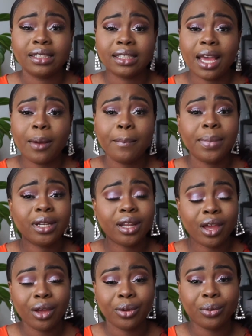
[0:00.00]
down
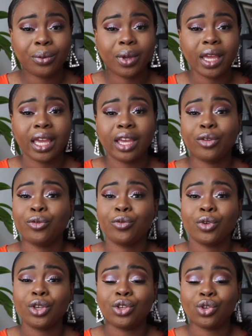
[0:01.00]
below
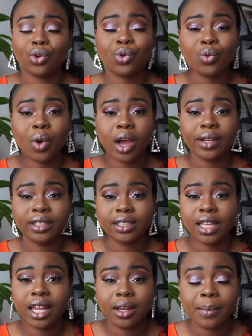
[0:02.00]
if you are
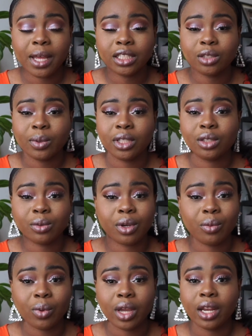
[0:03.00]
excited about twenty
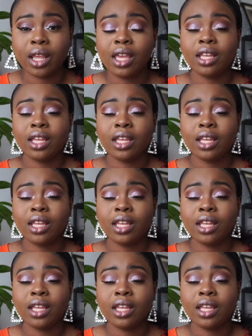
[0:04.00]
twenty-one.